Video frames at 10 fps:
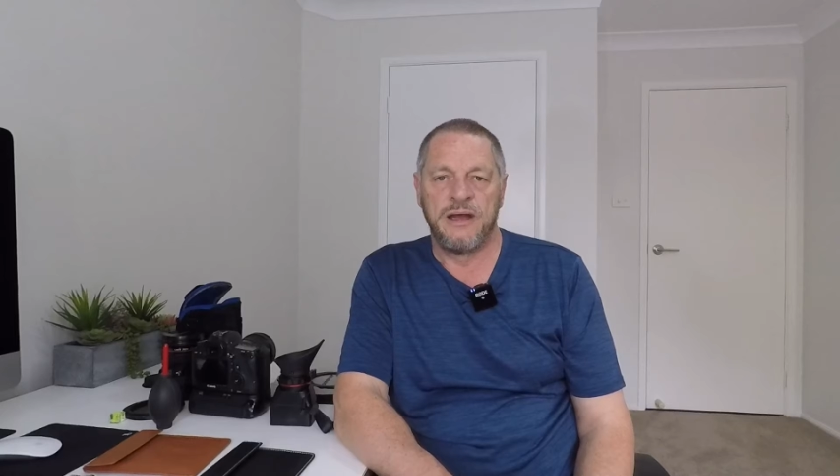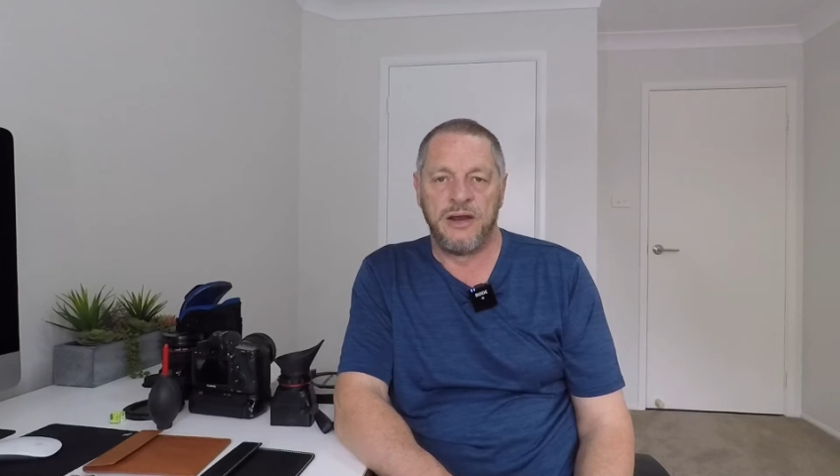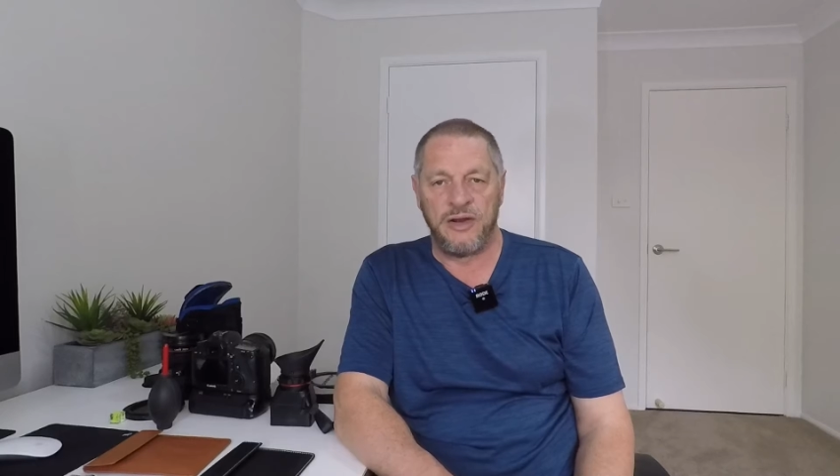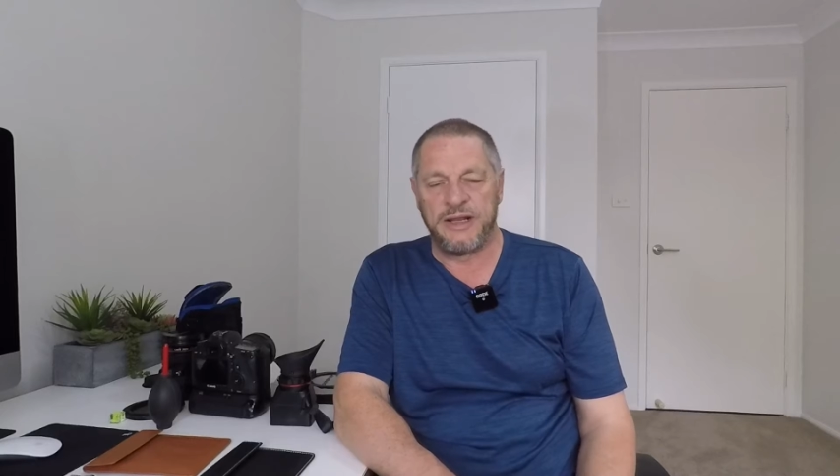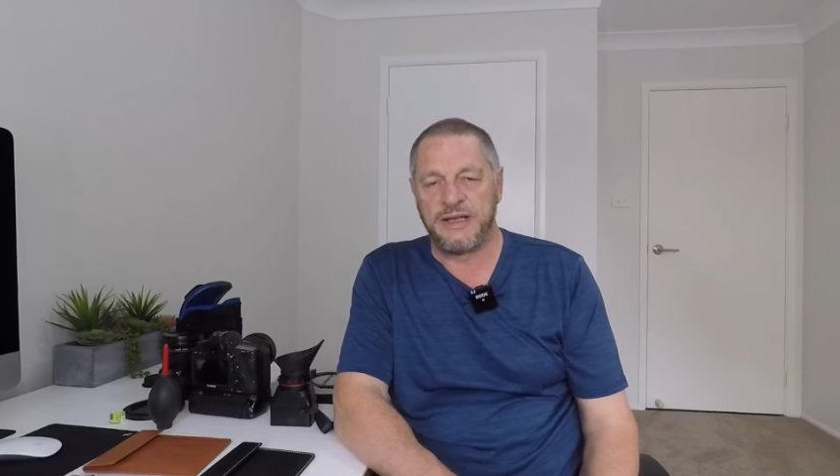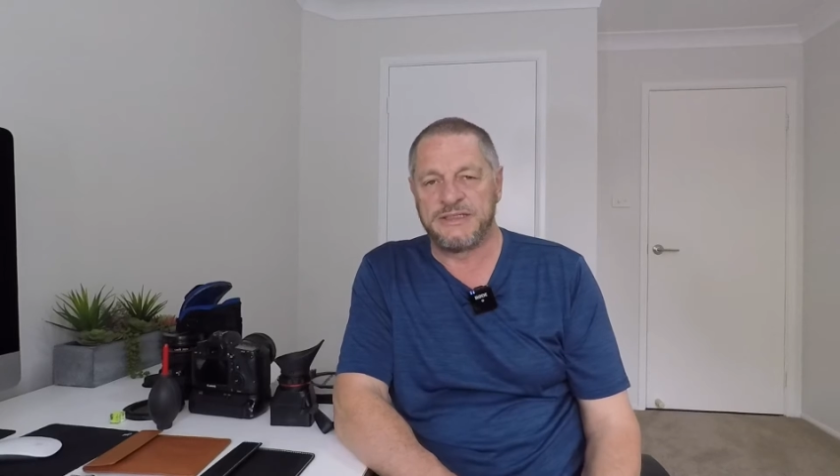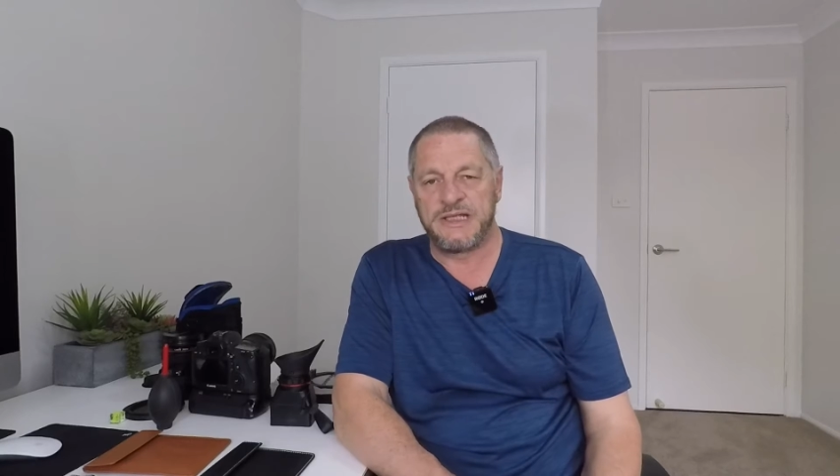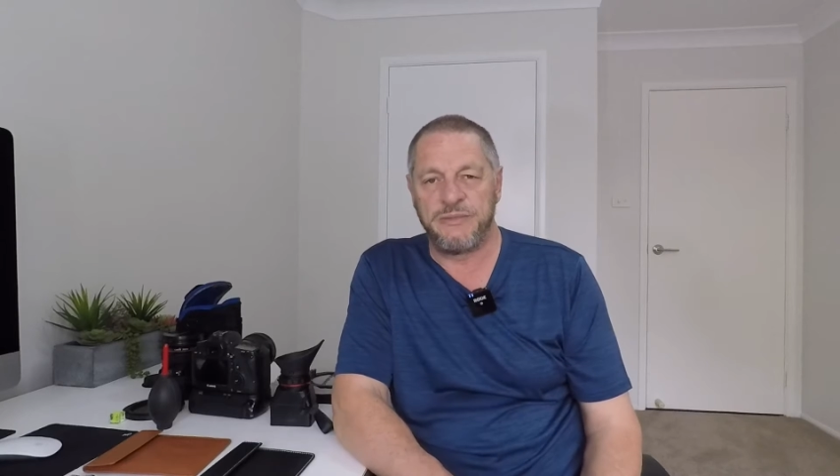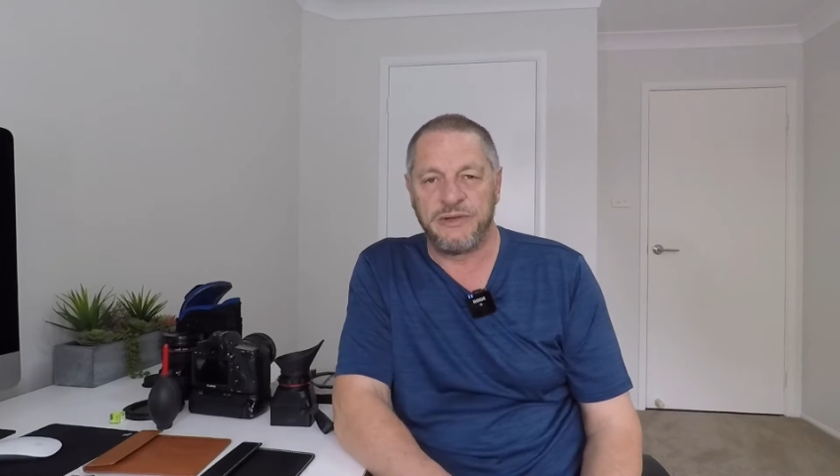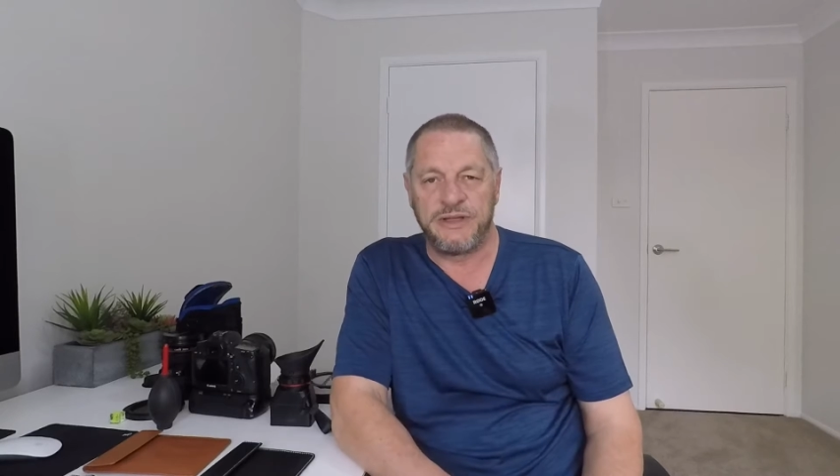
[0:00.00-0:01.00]
Hi, Glenn
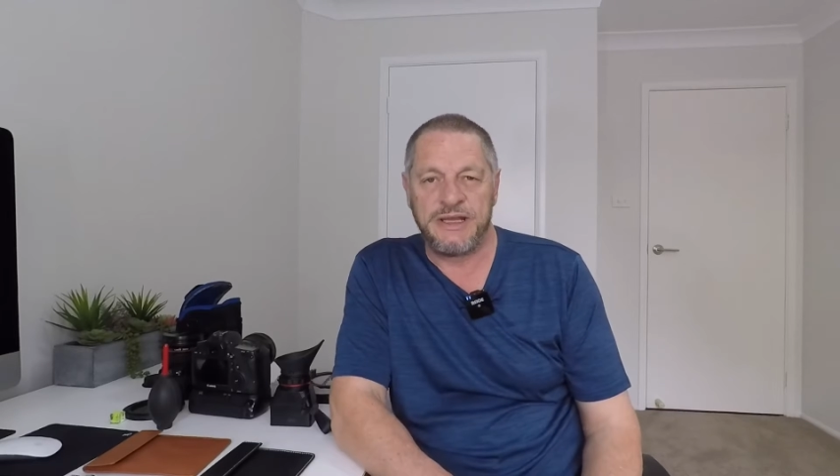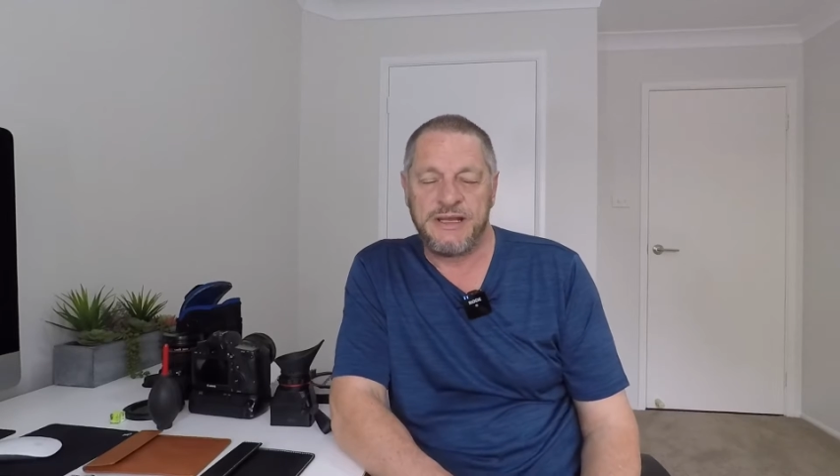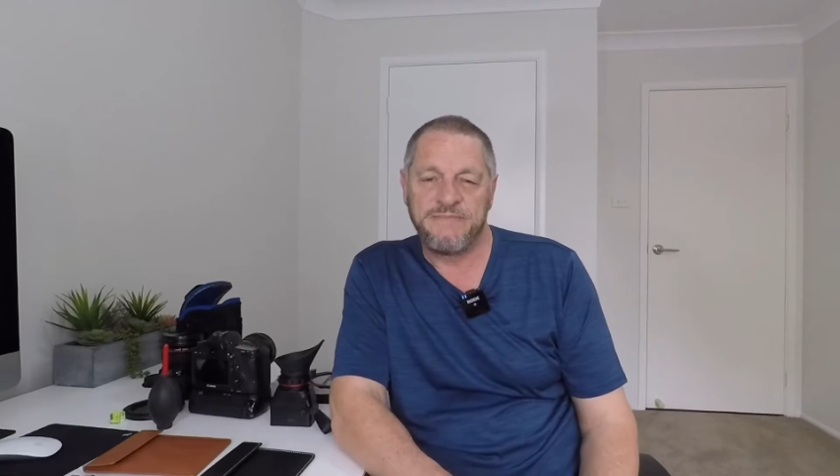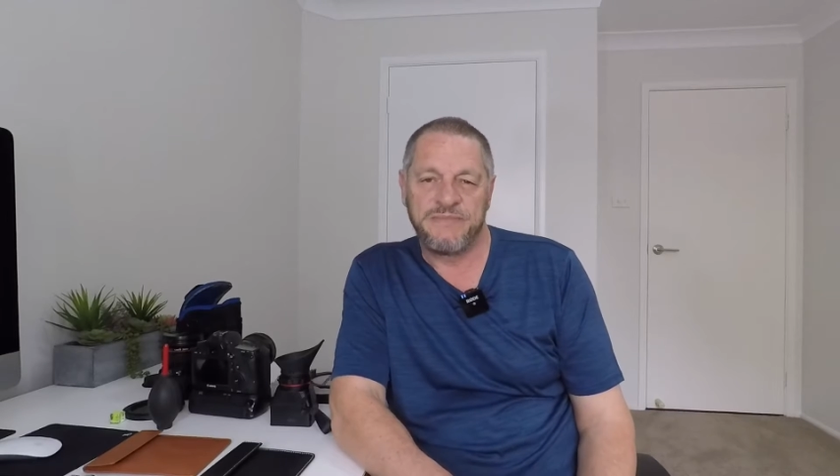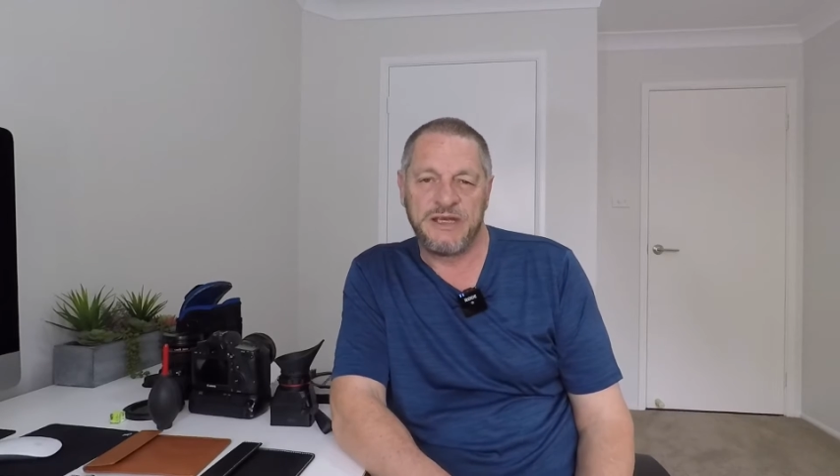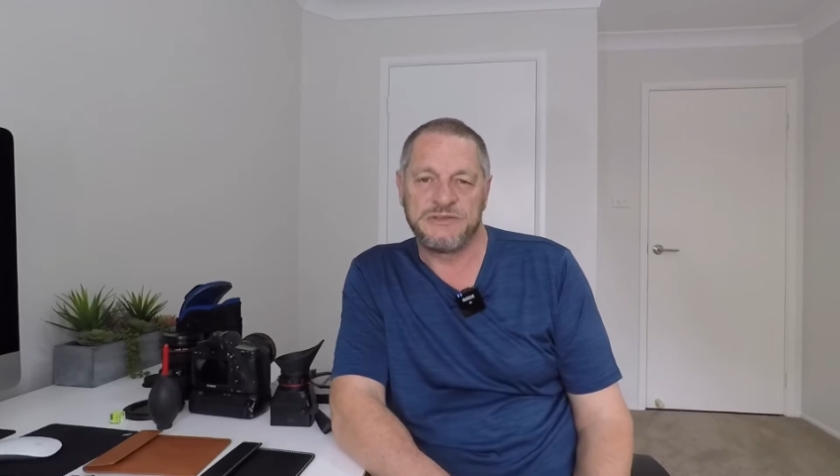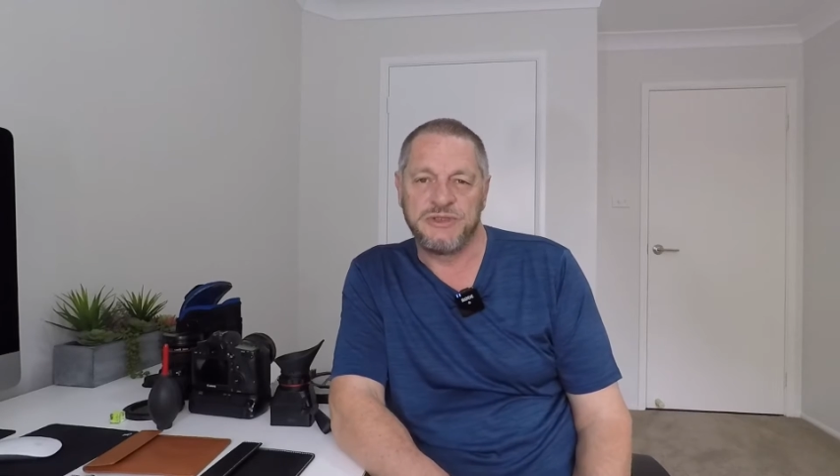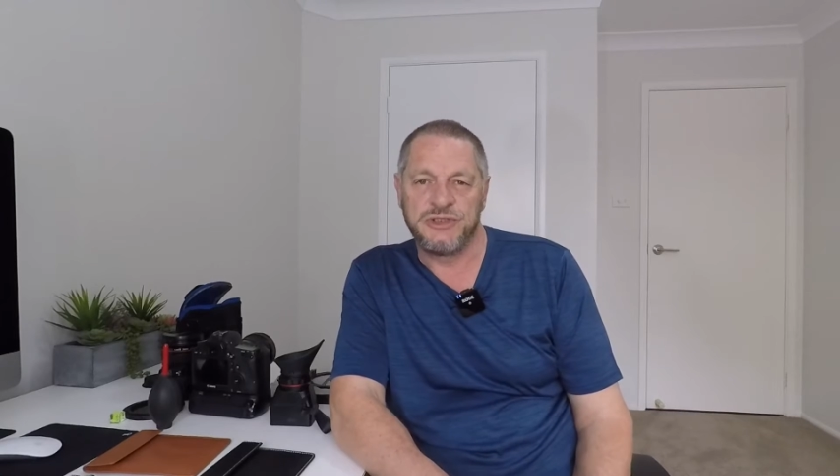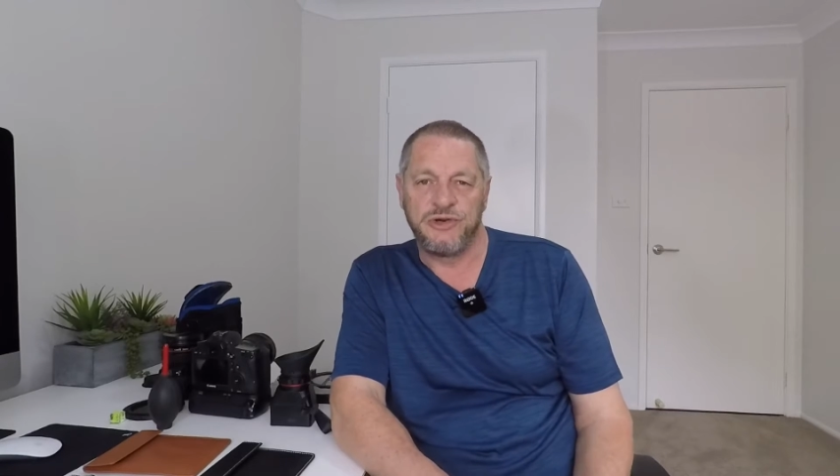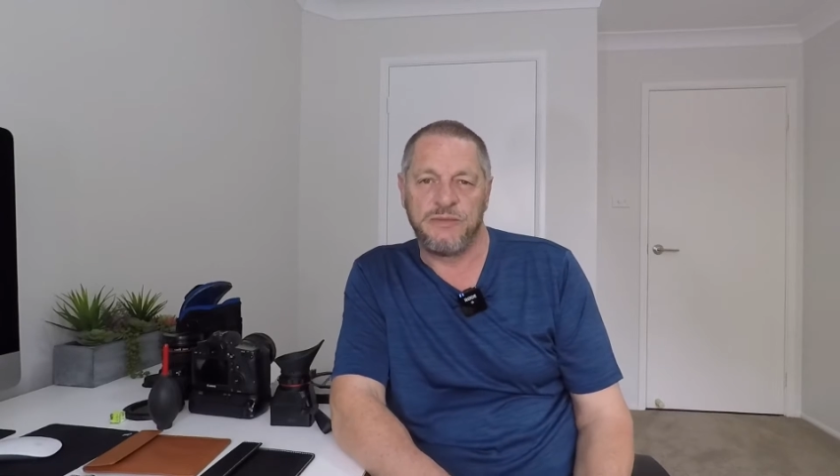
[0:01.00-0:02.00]
Samuel here. Thanks for
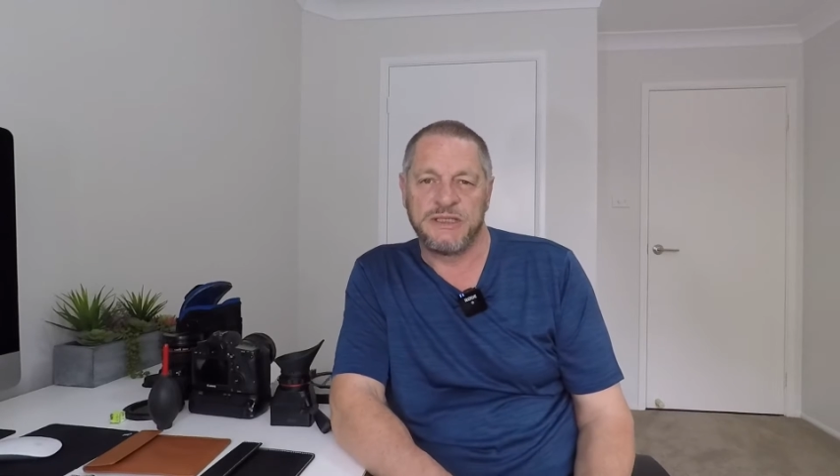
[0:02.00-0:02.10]
joining